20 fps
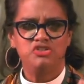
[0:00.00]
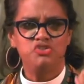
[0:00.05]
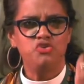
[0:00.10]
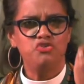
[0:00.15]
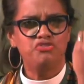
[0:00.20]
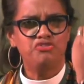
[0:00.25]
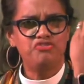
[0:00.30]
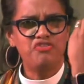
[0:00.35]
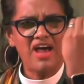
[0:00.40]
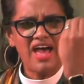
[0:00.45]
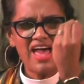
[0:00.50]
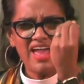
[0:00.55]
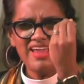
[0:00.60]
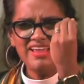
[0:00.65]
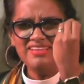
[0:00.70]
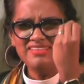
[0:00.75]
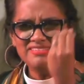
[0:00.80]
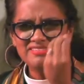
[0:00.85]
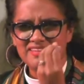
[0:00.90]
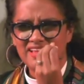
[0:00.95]
to
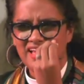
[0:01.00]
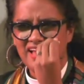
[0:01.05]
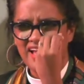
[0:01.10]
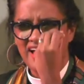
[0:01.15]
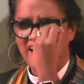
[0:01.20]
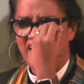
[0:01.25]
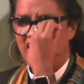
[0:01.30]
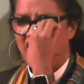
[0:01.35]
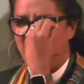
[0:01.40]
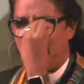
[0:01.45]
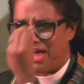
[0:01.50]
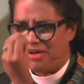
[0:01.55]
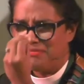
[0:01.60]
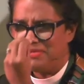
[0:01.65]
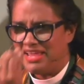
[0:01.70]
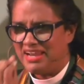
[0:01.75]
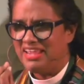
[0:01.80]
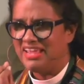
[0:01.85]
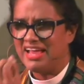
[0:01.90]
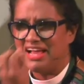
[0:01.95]
find
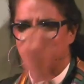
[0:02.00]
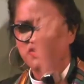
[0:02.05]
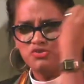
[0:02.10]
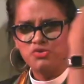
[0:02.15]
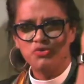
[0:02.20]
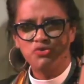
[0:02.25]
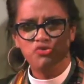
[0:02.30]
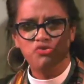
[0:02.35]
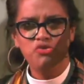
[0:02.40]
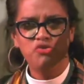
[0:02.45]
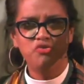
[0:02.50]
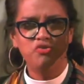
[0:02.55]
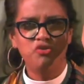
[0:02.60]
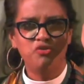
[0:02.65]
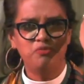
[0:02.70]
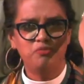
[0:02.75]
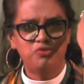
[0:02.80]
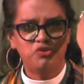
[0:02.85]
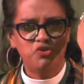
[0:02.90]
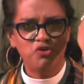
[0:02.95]
America, to
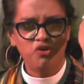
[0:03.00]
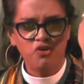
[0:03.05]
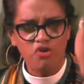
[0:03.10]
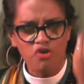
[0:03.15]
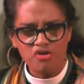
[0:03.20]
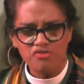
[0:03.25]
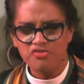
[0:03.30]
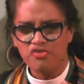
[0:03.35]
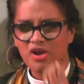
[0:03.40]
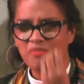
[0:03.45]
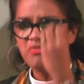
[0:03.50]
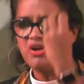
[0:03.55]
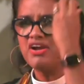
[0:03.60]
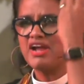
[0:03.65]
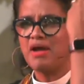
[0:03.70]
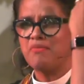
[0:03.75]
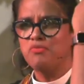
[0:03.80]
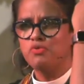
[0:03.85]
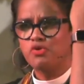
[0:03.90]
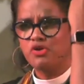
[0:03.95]
look for
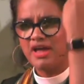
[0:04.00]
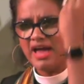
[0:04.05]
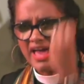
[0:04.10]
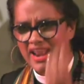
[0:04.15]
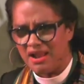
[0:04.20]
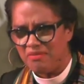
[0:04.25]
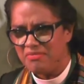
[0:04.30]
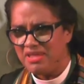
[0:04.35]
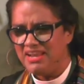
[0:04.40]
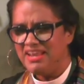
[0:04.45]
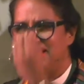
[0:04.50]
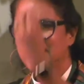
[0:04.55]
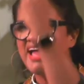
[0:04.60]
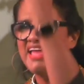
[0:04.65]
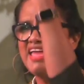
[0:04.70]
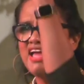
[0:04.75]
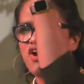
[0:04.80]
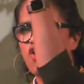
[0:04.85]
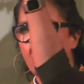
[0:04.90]
America, buscar America y